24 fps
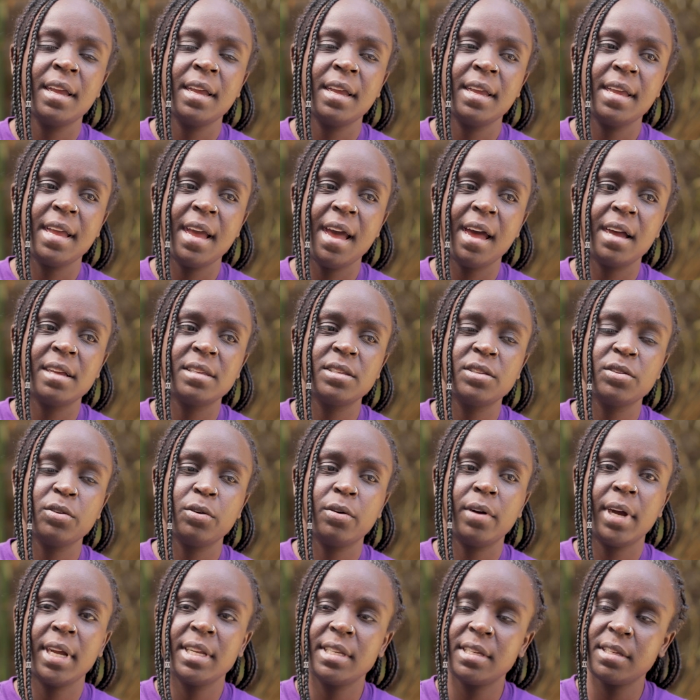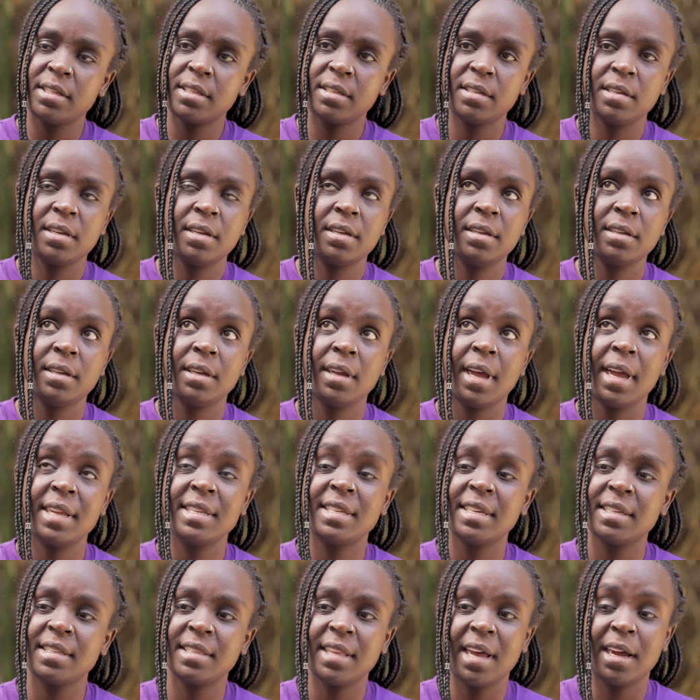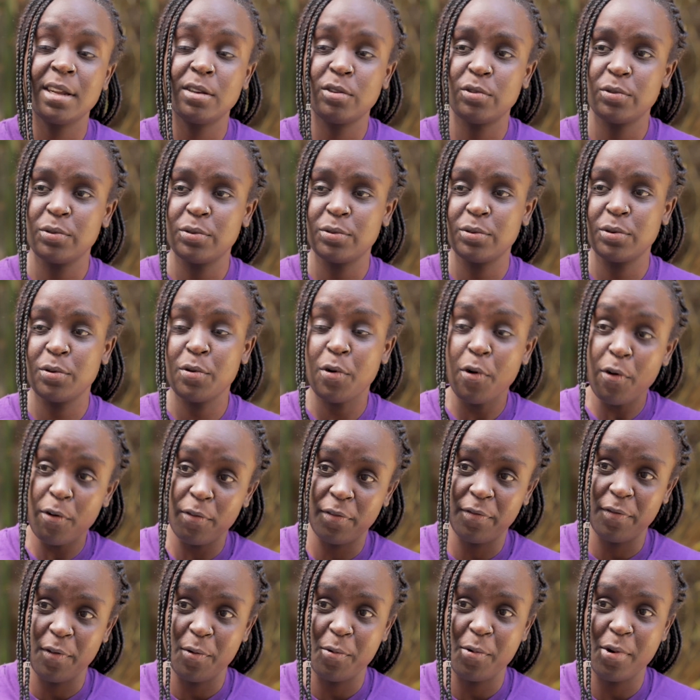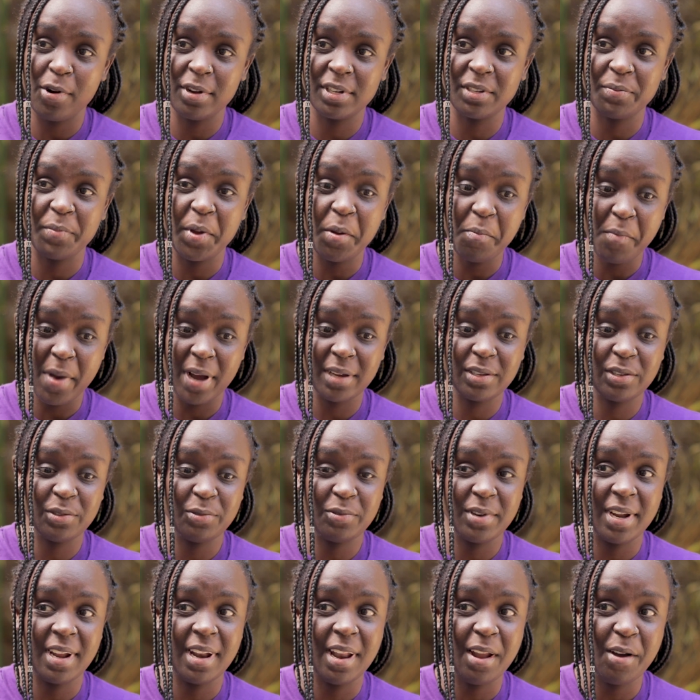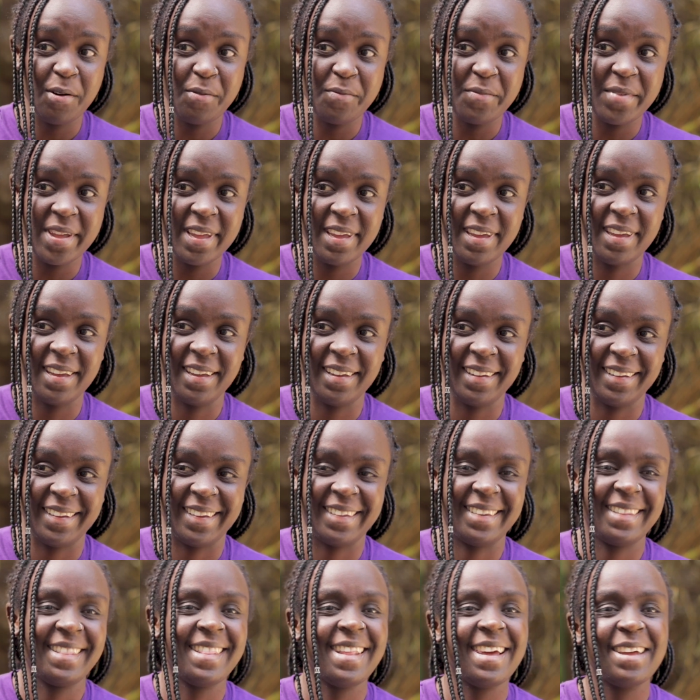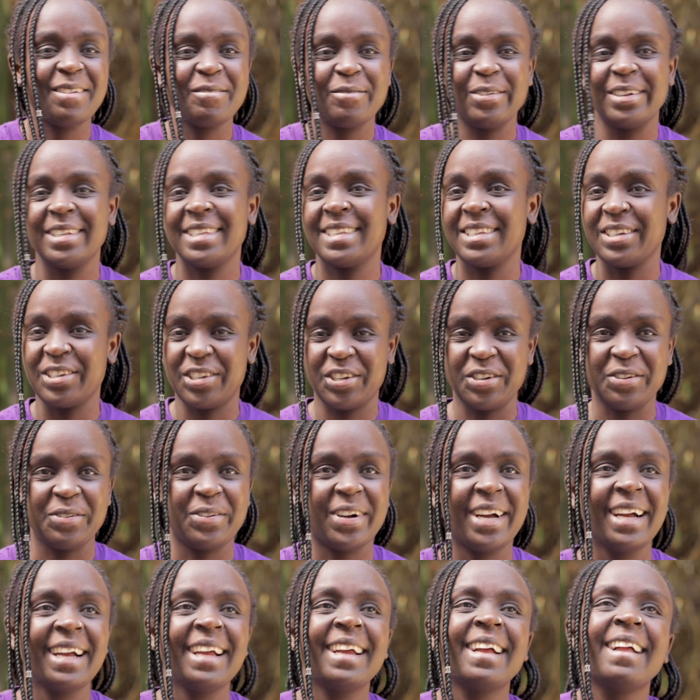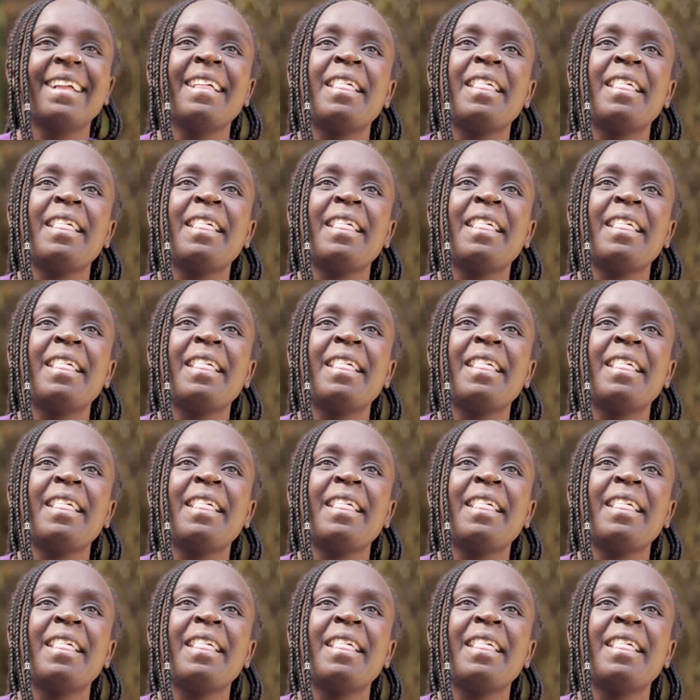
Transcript: yeah, so I just had to go for what my marks would allow me, and that was social work.